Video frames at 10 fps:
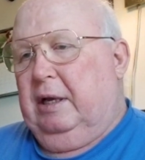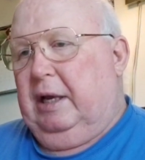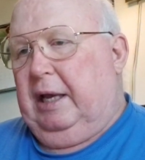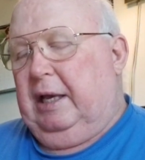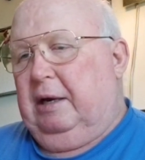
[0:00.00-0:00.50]

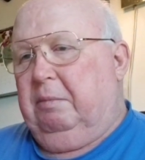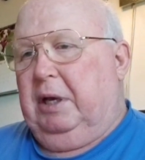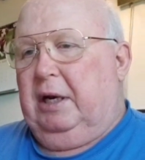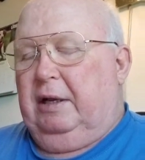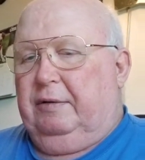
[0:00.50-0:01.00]
and
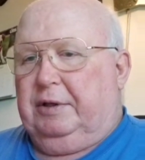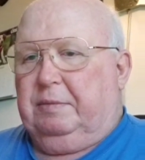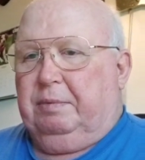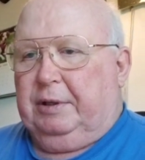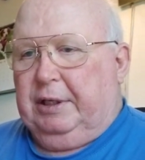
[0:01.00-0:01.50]
many of the
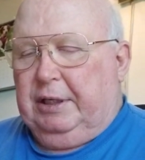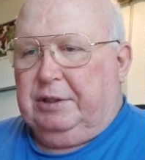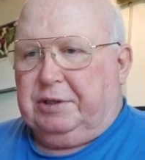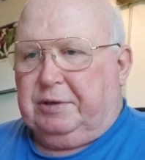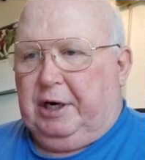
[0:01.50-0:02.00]

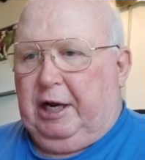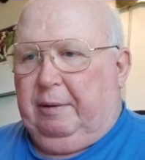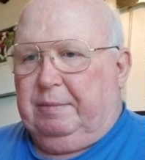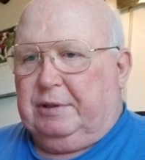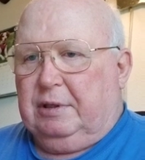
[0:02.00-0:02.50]
Plains
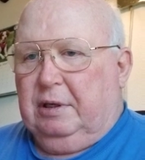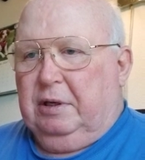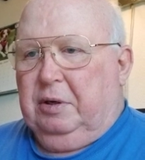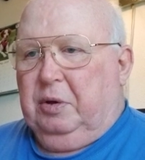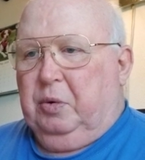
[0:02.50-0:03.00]
tribes
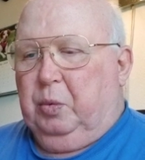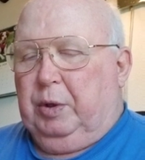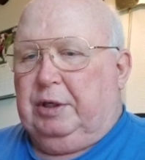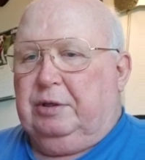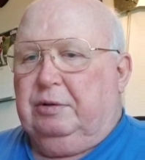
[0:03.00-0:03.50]

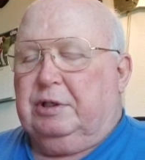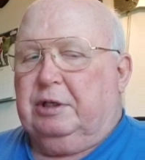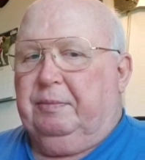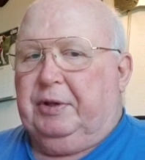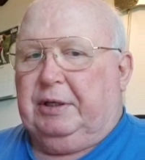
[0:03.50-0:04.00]
would do
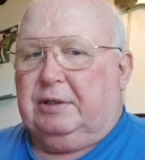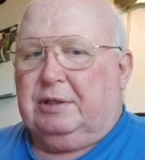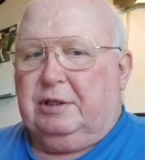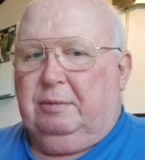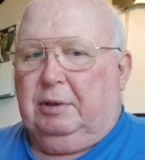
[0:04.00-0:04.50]
something
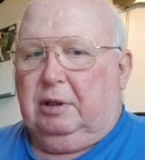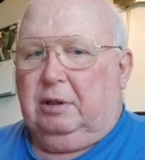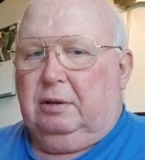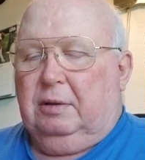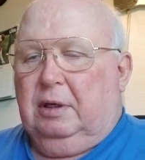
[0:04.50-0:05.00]

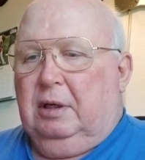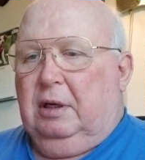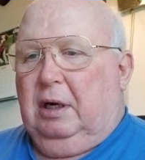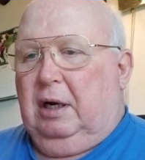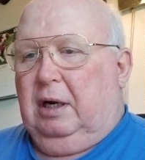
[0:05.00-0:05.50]
similar.
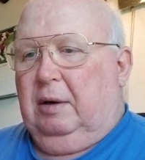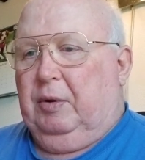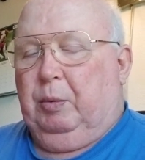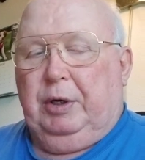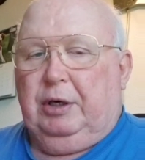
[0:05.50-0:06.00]

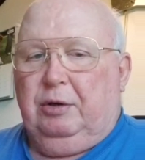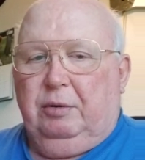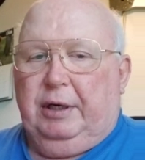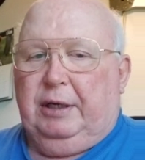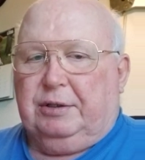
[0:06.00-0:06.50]
They wouldn't do
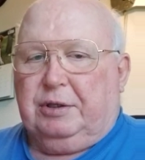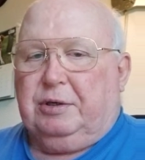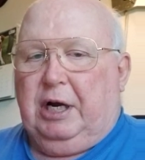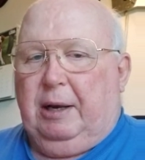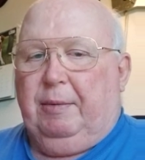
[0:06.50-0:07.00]
it as a
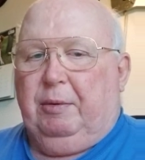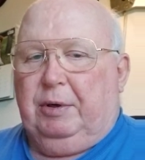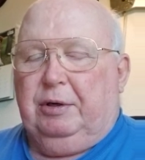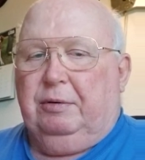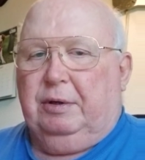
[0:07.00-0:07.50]
tribe. They would do